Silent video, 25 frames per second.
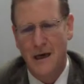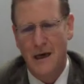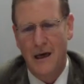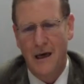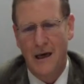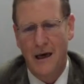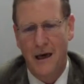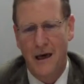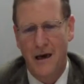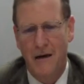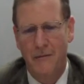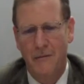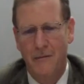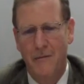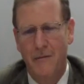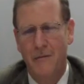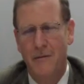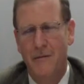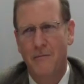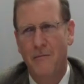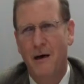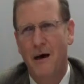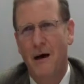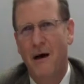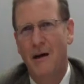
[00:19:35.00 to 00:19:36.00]
um
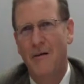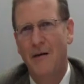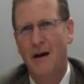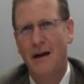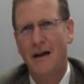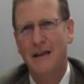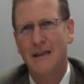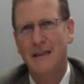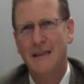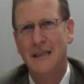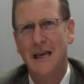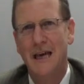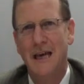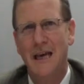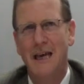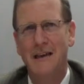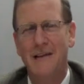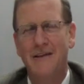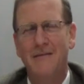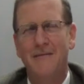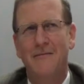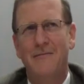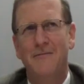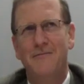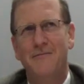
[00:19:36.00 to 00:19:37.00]
Maharal
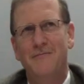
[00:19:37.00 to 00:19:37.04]
said,